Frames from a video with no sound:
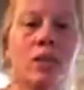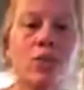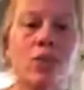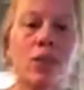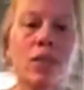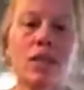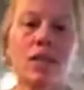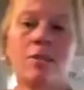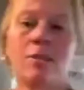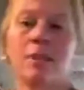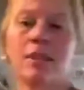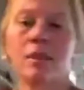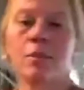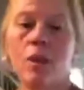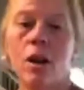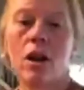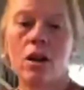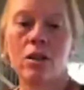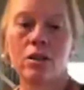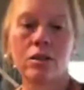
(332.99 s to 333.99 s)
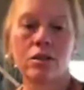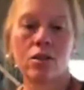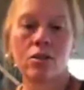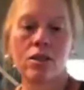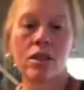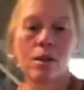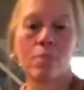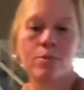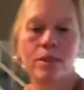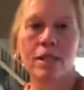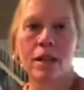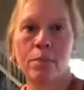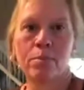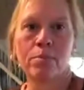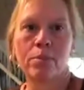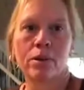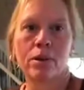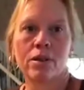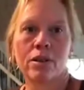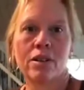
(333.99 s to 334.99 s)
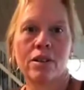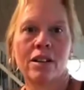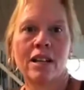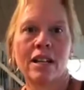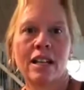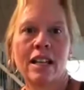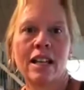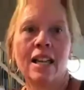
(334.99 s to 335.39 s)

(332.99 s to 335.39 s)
So if you can give me some hearts or thumbs up or